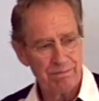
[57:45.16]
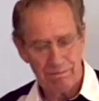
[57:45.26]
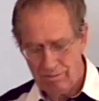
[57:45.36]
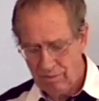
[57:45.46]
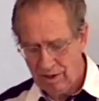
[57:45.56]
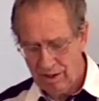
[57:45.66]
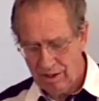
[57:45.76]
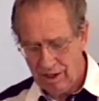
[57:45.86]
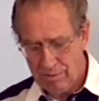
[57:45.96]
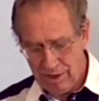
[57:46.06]
I'm back
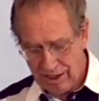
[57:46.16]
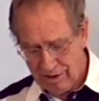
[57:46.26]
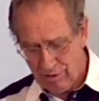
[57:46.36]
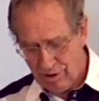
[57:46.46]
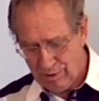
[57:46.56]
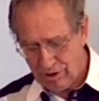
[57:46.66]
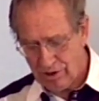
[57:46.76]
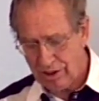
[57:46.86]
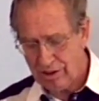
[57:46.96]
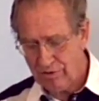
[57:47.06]
in Romans 6,
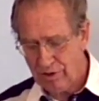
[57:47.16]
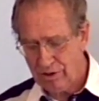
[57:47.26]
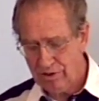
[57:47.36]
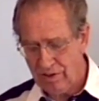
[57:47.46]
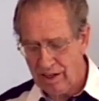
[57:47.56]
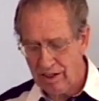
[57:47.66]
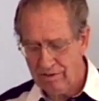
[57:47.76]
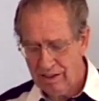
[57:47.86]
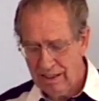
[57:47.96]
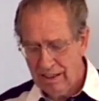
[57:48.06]
verse 5.
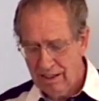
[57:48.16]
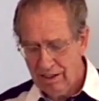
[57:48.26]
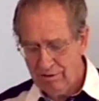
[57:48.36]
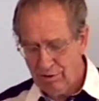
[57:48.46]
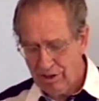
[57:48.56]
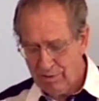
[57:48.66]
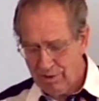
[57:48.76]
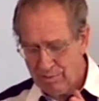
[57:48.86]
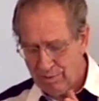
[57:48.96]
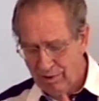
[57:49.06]
If we have been
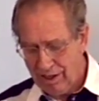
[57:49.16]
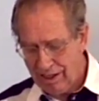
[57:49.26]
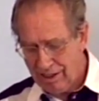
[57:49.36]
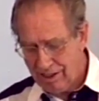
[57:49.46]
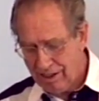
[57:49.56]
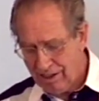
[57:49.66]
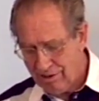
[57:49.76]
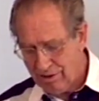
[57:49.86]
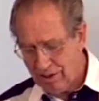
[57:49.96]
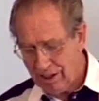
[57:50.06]
planted together in the
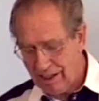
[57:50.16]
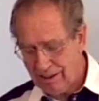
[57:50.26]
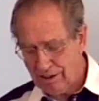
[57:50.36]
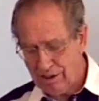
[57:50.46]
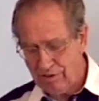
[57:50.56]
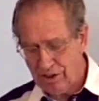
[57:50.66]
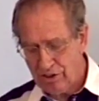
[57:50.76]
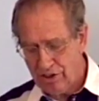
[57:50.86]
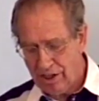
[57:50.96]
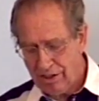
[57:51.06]
likeness of his death,
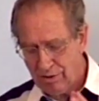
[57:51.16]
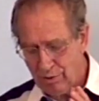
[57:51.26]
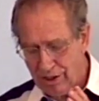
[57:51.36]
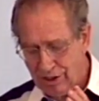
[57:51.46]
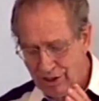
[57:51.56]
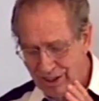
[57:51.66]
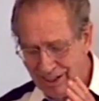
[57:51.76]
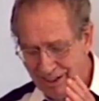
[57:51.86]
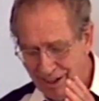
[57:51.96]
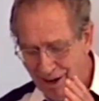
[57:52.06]
we shall
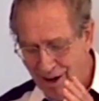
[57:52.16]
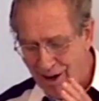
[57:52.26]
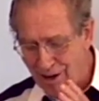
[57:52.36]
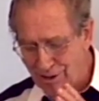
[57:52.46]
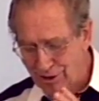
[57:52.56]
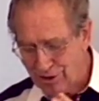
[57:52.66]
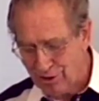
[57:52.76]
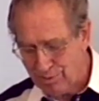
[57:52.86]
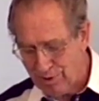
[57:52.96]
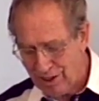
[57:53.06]
also
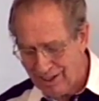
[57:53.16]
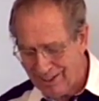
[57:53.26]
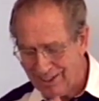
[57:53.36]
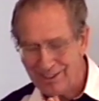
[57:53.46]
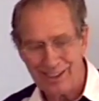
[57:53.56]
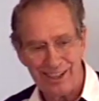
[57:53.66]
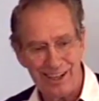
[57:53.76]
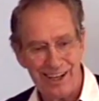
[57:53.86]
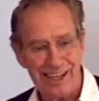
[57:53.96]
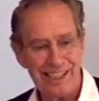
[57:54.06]
be in the
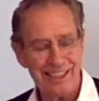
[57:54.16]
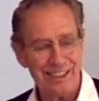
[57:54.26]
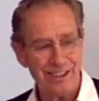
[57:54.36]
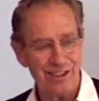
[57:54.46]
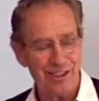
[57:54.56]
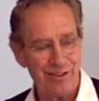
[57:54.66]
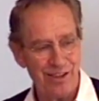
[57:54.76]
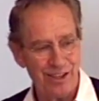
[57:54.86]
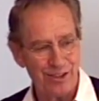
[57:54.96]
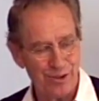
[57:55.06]
likeness of his
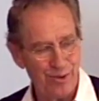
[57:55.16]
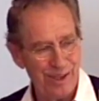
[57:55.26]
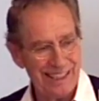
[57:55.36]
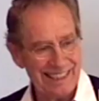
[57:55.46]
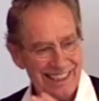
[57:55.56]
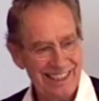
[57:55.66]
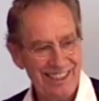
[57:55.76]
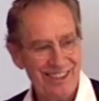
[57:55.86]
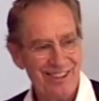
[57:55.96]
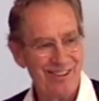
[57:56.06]
what?
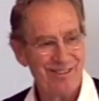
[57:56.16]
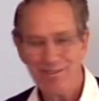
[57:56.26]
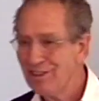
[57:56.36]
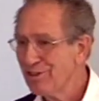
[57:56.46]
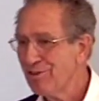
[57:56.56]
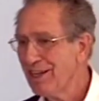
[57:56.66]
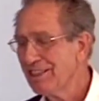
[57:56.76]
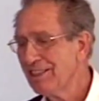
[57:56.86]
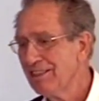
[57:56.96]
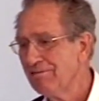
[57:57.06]
Resurrection.
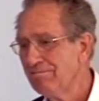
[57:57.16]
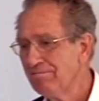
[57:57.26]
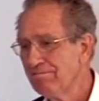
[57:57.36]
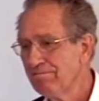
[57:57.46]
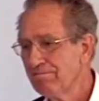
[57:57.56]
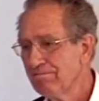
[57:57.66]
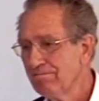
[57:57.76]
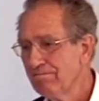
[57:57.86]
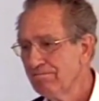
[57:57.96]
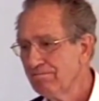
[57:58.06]

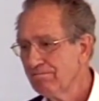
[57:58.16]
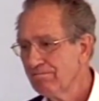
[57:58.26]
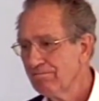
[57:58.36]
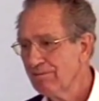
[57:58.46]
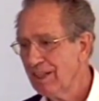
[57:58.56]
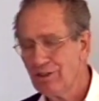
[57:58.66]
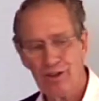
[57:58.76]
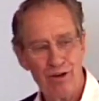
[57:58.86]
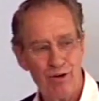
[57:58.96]
That's our hope.